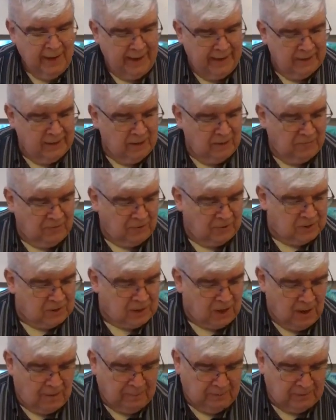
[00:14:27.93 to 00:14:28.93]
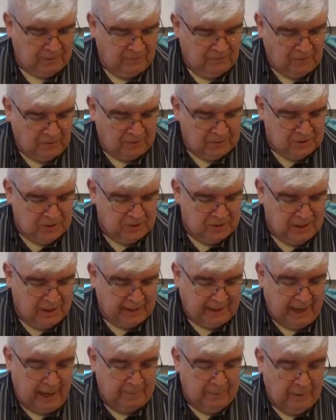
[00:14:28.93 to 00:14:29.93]
in the first couple of verses, and
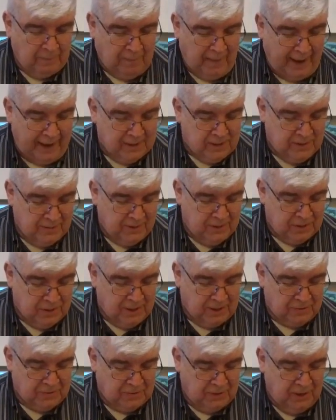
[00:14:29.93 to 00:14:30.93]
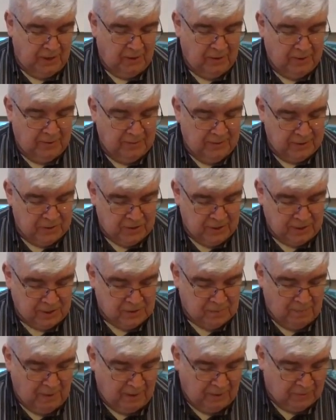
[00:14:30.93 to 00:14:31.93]
it came to pass in the sixth year, in the
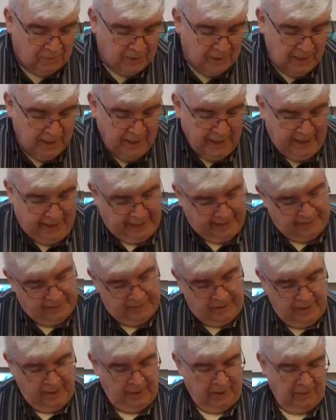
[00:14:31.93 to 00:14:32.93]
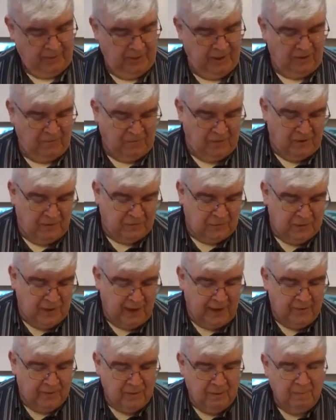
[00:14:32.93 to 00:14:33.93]
sixth month, in the fifth
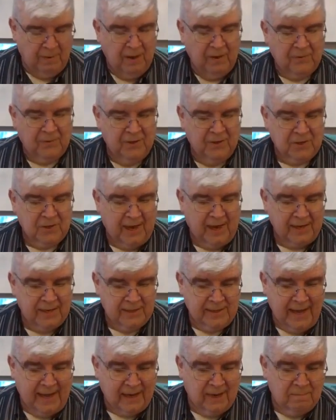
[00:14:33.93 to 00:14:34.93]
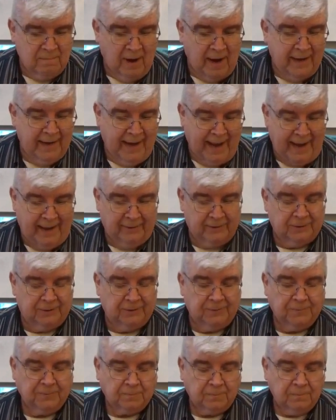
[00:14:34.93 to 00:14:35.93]
day of the month, as I sat in mine house.
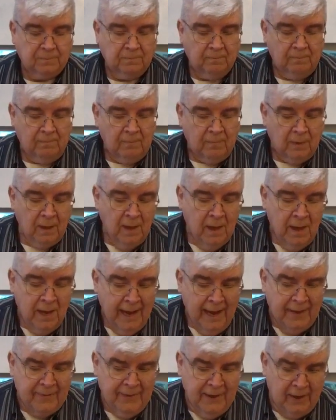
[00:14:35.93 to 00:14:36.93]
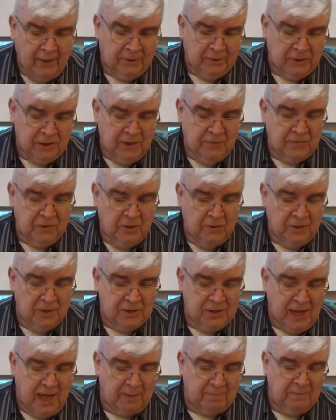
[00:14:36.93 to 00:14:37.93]
And the elders of Judah
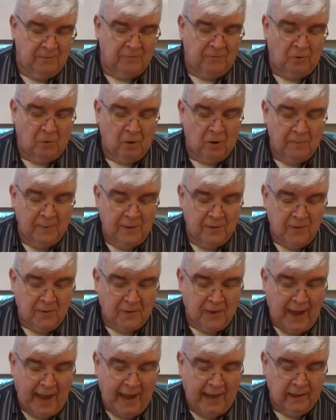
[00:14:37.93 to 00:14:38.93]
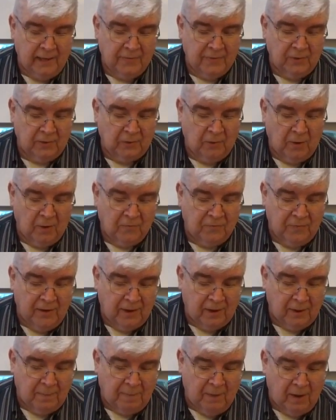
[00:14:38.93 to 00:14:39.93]
sat before me, that the hand of the Lord
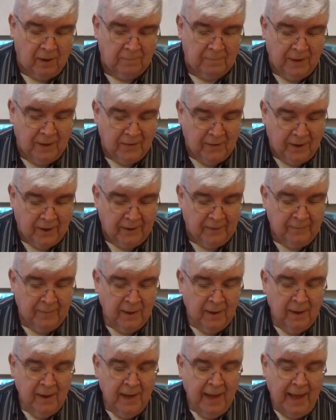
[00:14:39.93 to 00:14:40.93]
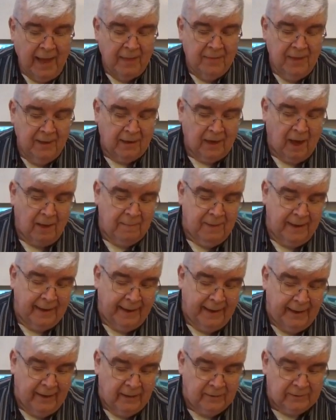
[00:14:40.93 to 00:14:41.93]
fell upon me there. And then I
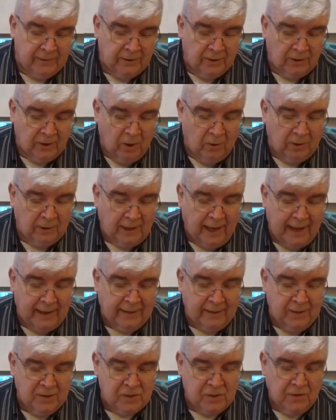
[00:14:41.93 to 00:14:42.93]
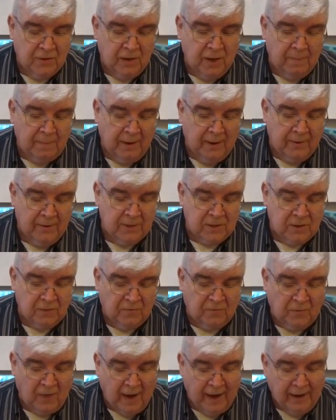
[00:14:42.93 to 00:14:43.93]
beheld, in a lower likeness of the appearance
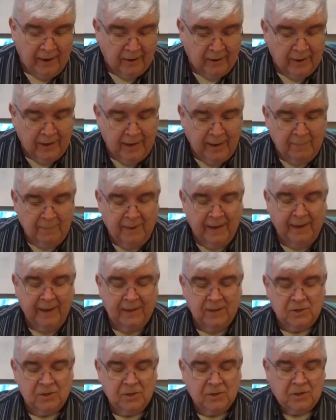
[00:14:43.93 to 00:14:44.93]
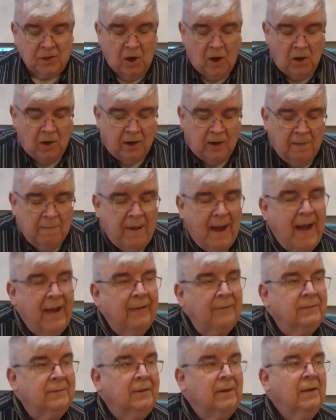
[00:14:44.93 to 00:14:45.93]
of fire. And he begins to talk
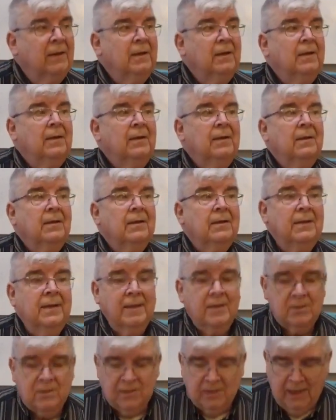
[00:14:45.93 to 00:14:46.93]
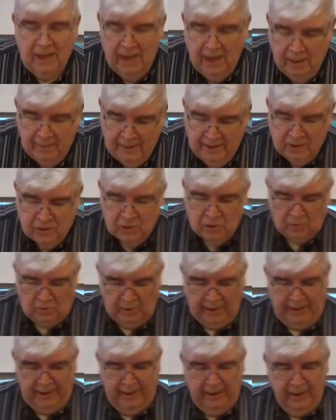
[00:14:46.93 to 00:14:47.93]
about this
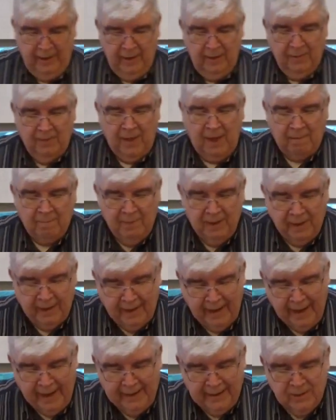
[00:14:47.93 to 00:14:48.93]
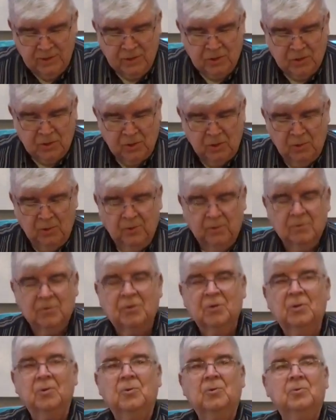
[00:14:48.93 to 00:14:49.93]
imagery that begins to,
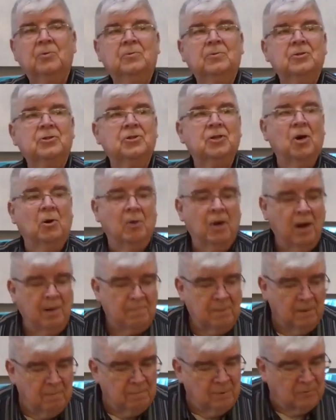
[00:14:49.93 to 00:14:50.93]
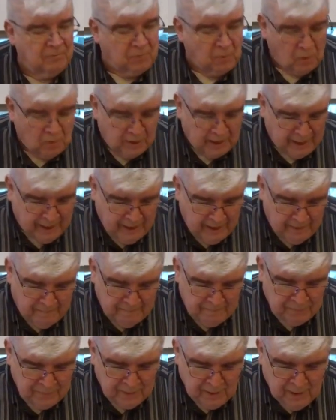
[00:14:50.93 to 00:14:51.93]
to show up before him.
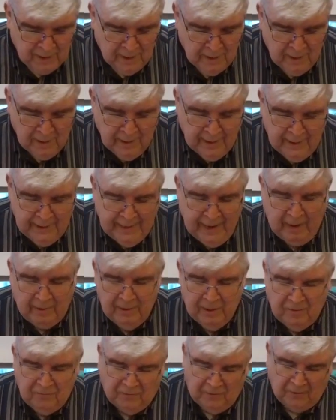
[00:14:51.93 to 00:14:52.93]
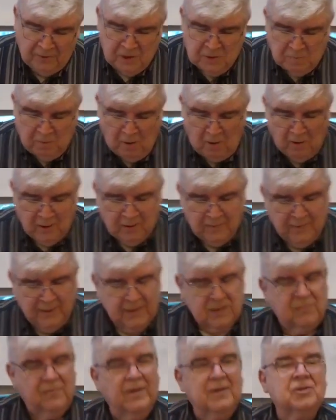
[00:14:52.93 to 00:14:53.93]
Now, in the first part of
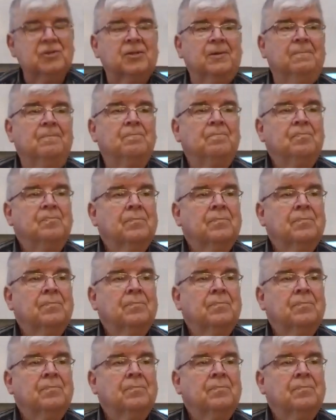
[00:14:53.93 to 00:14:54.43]
this vision,